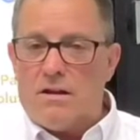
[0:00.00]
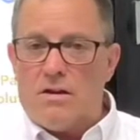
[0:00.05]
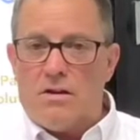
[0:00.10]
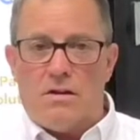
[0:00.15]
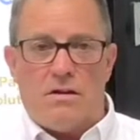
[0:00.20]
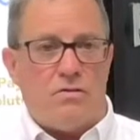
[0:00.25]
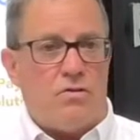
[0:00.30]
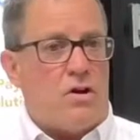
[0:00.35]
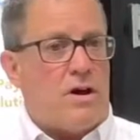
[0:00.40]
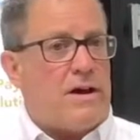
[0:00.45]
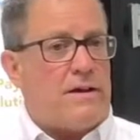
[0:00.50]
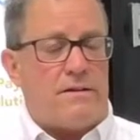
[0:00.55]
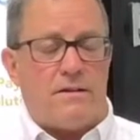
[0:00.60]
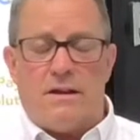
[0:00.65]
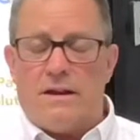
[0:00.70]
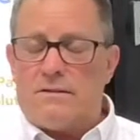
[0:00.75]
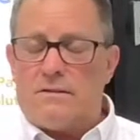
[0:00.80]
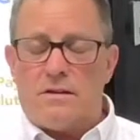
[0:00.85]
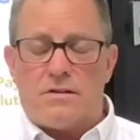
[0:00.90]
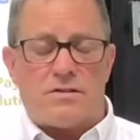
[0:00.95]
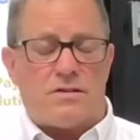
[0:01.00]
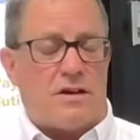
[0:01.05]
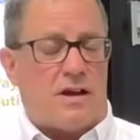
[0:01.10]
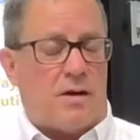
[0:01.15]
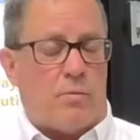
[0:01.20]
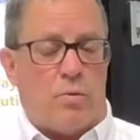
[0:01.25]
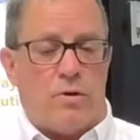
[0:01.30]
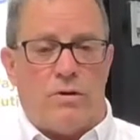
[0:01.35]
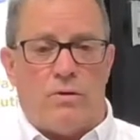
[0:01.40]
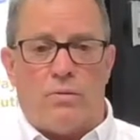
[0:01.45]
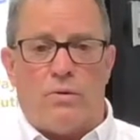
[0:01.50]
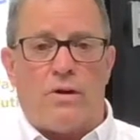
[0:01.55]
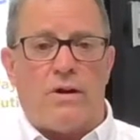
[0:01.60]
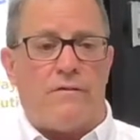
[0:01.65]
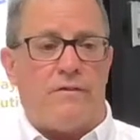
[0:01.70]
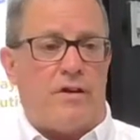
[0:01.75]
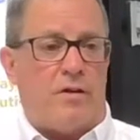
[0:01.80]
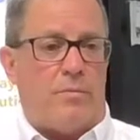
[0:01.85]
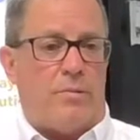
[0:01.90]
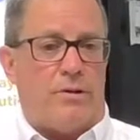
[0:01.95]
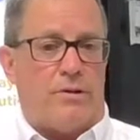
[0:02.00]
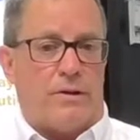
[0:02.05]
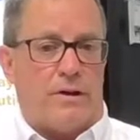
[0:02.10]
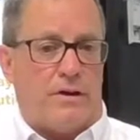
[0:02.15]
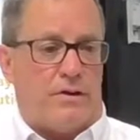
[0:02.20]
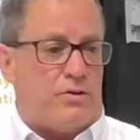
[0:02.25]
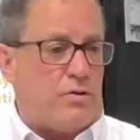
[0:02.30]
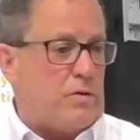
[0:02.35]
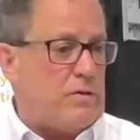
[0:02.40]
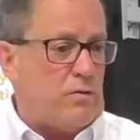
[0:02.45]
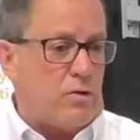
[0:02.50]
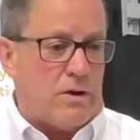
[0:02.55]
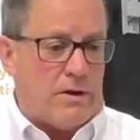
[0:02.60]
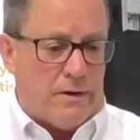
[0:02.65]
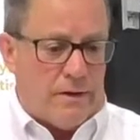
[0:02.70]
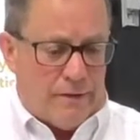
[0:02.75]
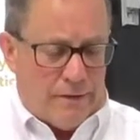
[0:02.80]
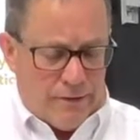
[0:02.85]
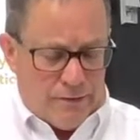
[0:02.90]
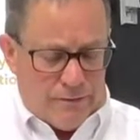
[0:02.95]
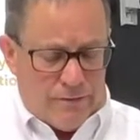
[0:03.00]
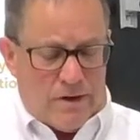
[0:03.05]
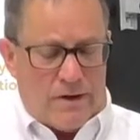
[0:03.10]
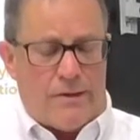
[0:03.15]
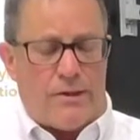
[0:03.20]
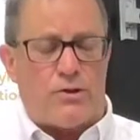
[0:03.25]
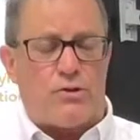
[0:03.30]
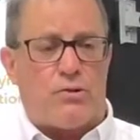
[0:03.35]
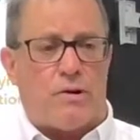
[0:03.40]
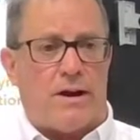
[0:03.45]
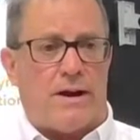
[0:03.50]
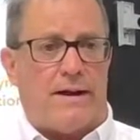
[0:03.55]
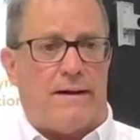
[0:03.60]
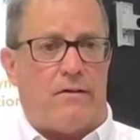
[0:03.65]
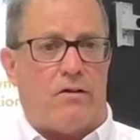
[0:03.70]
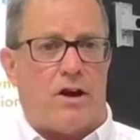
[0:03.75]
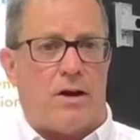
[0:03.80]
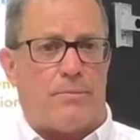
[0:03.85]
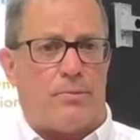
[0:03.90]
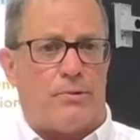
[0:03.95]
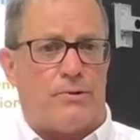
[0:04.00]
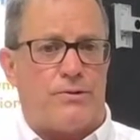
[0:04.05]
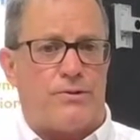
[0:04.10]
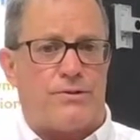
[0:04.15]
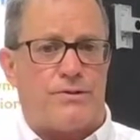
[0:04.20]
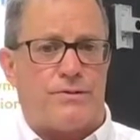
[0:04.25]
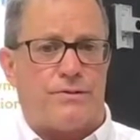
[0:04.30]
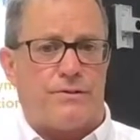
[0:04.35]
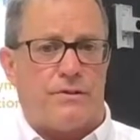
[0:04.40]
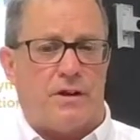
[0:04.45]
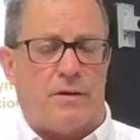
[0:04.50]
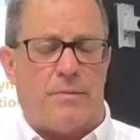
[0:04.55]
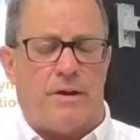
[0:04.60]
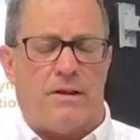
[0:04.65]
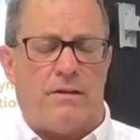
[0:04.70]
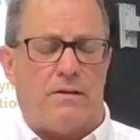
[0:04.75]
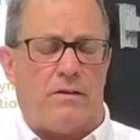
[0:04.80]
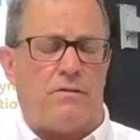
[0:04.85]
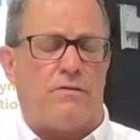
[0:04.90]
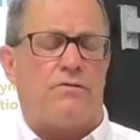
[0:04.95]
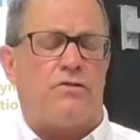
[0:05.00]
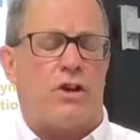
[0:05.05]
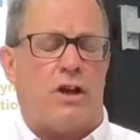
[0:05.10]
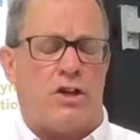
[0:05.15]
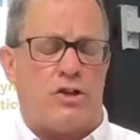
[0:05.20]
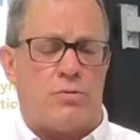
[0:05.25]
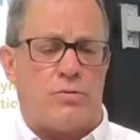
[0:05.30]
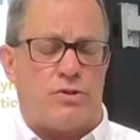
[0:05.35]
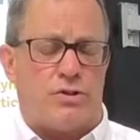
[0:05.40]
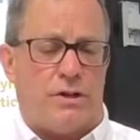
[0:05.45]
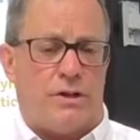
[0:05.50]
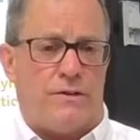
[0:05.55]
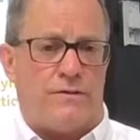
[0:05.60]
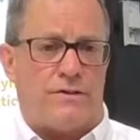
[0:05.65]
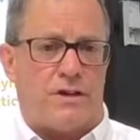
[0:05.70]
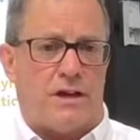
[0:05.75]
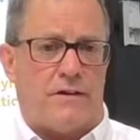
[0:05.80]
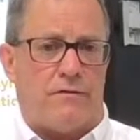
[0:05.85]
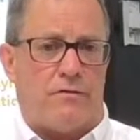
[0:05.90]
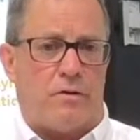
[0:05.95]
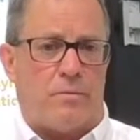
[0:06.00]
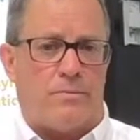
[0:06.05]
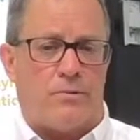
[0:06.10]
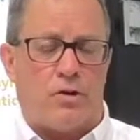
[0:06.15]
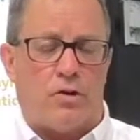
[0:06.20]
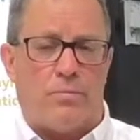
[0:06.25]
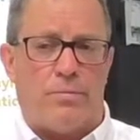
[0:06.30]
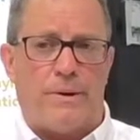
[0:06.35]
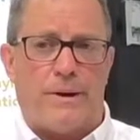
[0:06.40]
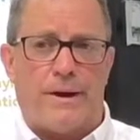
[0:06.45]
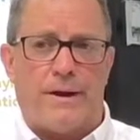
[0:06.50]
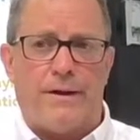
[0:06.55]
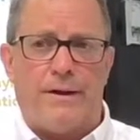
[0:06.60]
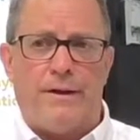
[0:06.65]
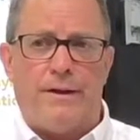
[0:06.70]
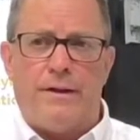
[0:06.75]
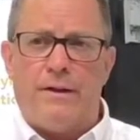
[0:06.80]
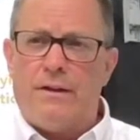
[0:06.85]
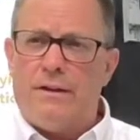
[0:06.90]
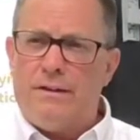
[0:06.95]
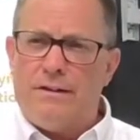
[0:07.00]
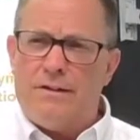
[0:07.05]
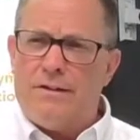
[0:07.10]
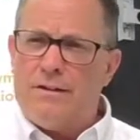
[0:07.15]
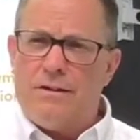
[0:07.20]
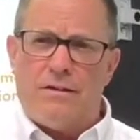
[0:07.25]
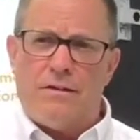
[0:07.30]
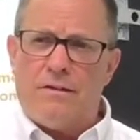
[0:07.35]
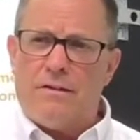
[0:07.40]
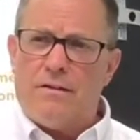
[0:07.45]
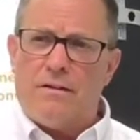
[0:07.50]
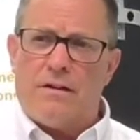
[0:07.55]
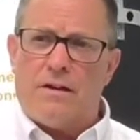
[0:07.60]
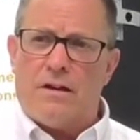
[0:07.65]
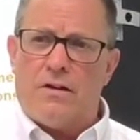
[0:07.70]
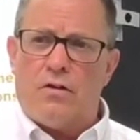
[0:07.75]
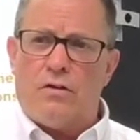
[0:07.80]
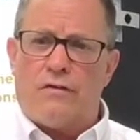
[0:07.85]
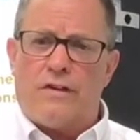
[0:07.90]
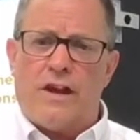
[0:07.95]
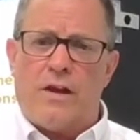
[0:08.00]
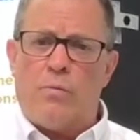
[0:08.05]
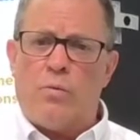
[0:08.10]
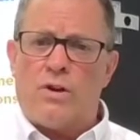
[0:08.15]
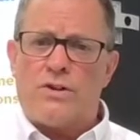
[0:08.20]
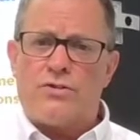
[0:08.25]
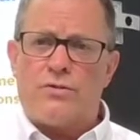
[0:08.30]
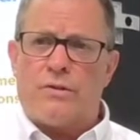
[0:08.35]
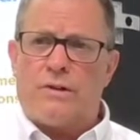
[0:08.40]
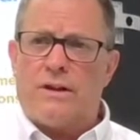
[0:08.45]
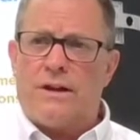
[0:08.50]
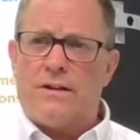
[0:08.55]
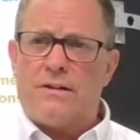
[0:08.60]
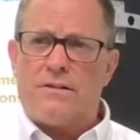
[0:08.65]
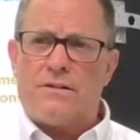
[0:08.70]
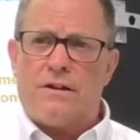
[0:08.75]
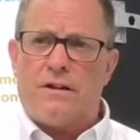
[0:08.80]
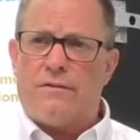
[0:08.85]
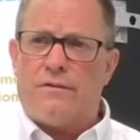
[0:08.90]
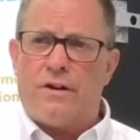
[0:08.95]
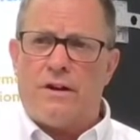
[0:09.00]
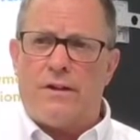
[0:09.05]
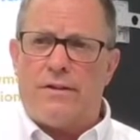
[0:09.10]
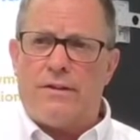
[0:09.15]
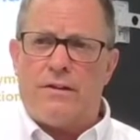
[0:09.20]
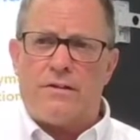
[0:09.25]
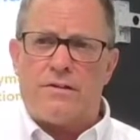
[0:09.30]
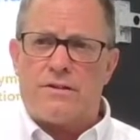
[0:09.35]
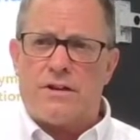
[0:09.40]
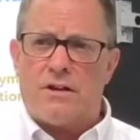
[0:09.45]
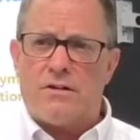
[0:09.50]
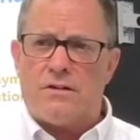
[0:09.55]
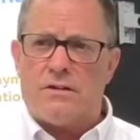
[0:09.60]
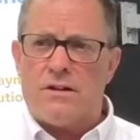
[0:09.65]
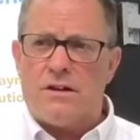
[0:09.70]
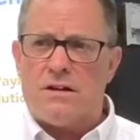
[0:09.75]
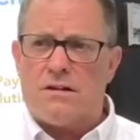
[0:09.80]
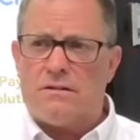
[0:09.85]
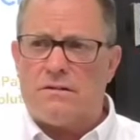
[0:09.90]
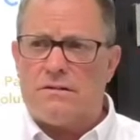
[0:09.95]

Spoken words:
Not at this time. We don't have the ability to. None of the Triad hoppers, change machines have CryptoPay. I don't know if Ken wants to enlighten. You have anything to say on that?